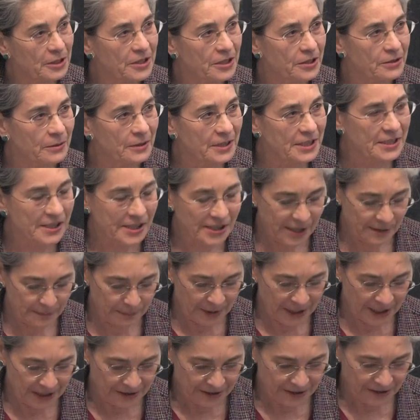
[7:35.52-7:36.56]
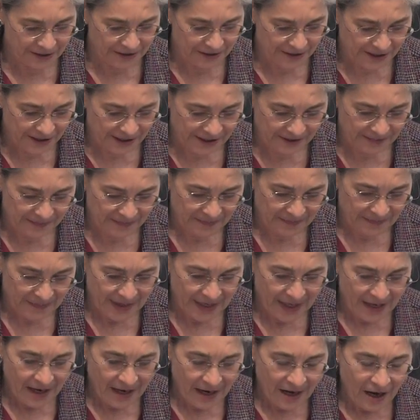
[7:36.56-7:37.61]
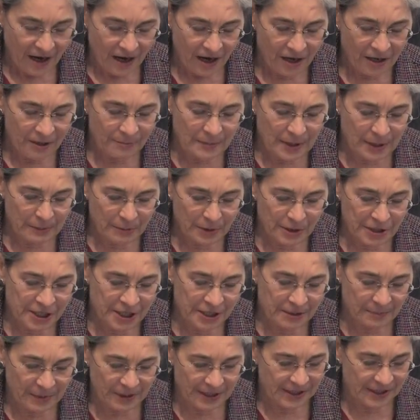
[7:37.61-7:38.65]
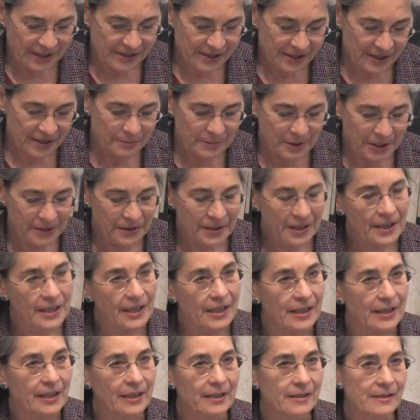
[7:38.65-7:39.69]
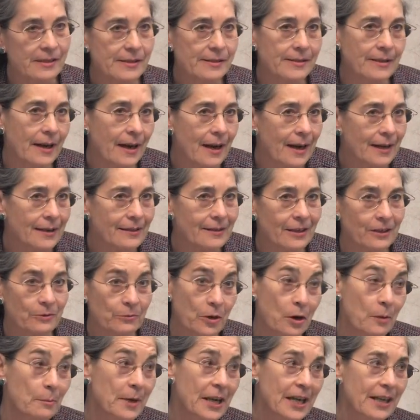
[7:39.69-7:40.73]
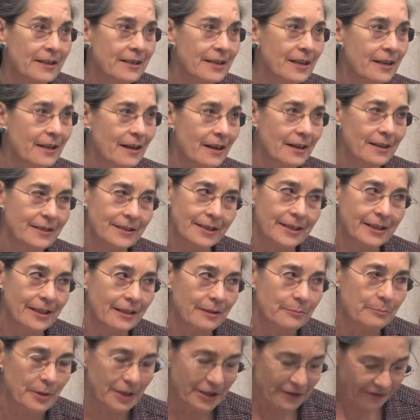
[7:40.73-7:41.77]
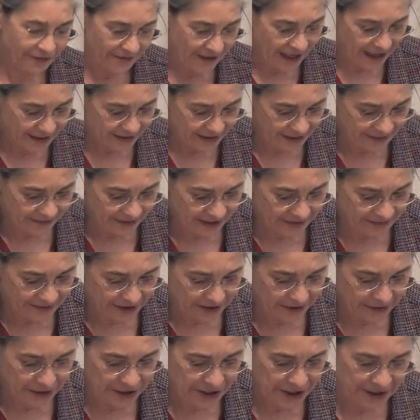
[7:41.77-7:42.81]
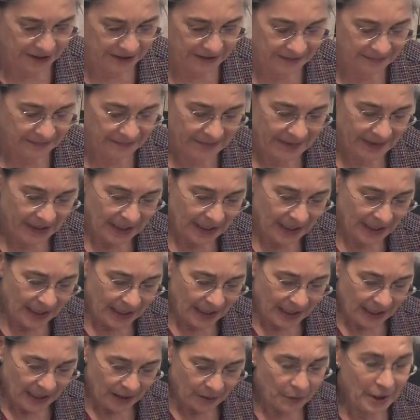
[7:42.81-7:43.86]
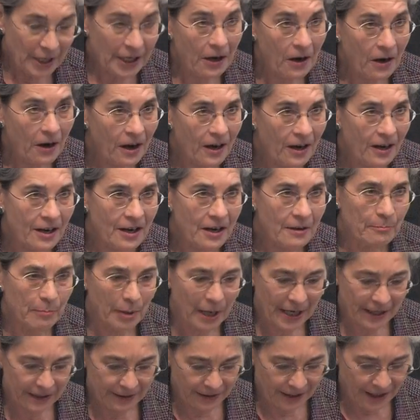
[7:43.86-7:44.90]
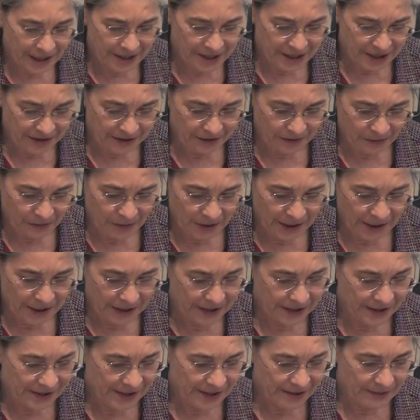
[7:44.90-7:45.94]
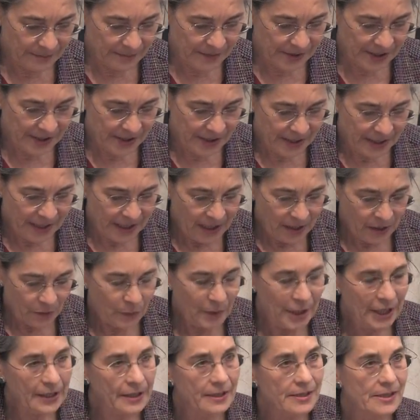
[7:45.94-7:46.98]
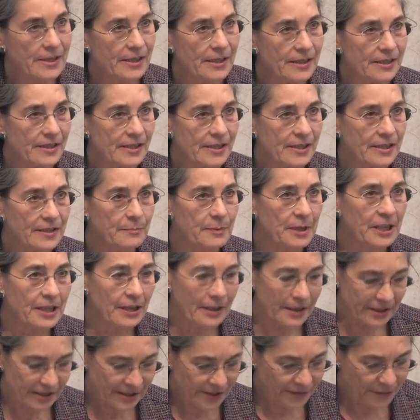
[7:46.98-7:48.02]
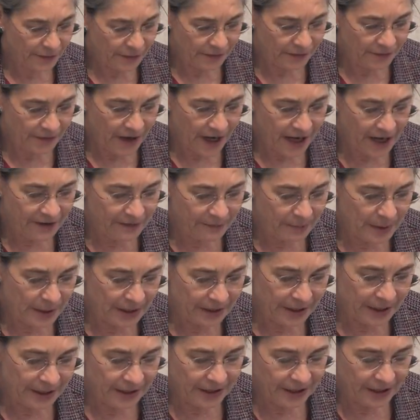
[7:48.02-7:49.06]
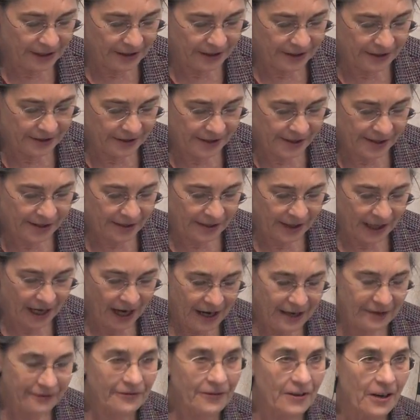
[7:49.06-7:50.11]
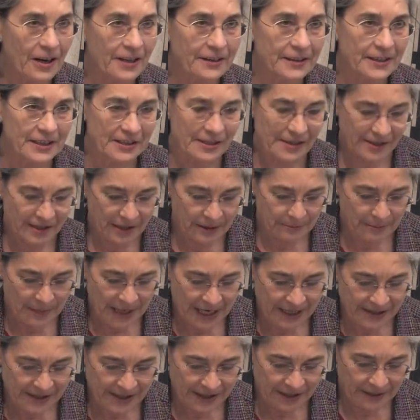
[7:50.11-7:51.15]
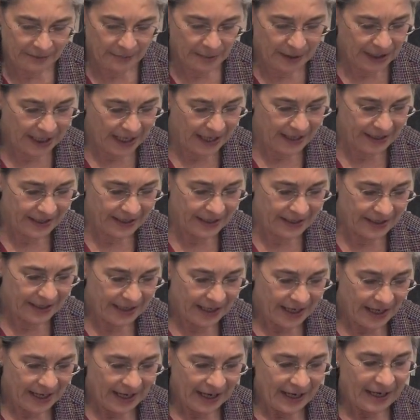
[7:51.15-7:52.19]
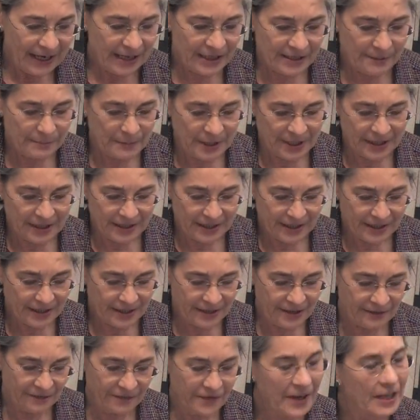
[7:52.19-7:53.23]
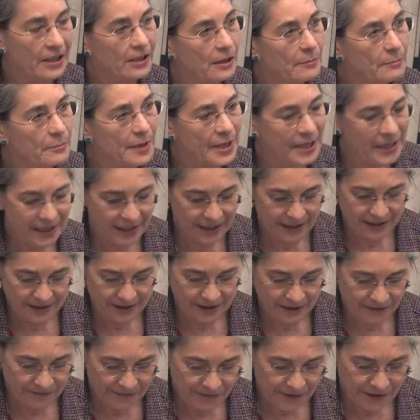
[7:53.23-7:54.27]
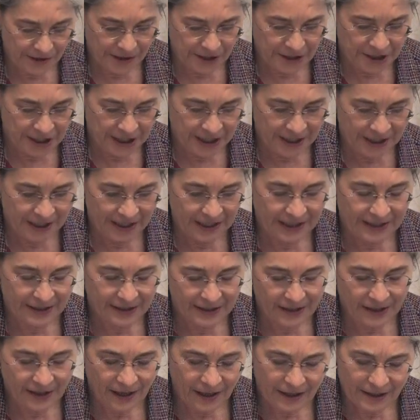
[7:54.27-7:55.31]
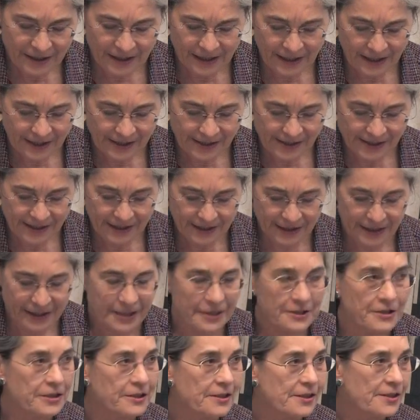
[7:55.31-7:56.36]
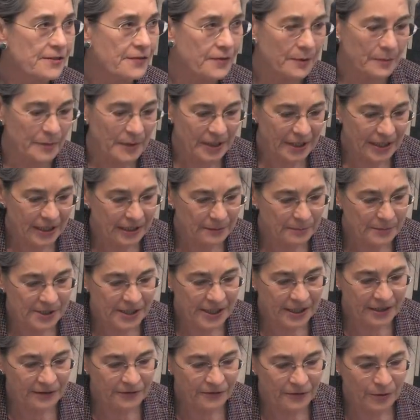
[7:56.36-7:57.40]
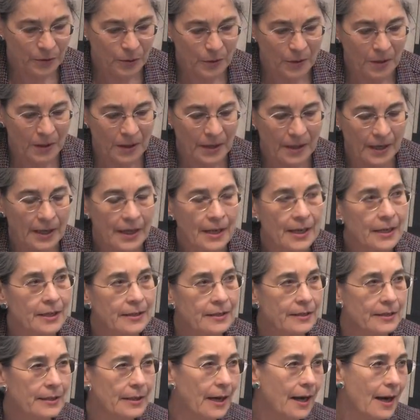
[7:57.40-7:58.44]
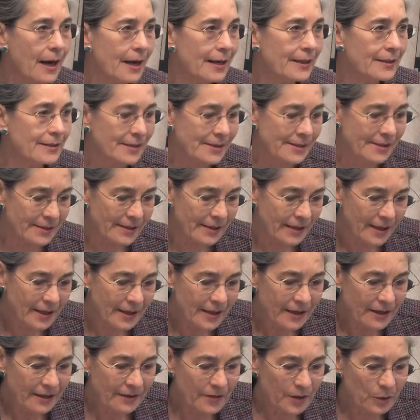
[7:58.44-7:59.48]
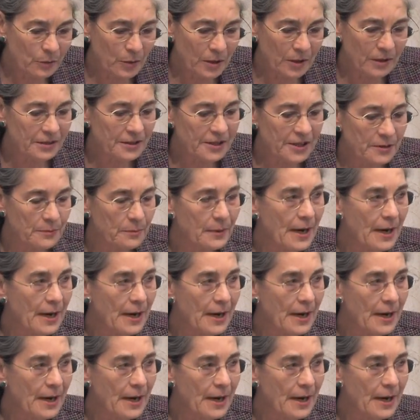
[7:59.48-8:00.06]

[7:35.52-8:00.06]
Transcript: to its splendors. Our membership in this community is not a romantic idea, but a fact of evolution. We are biological organisms. We exist because for five billion years, life on this amazing planet has been developing, diverging, and colonizing niches from the deep sea floor to the ice of the world's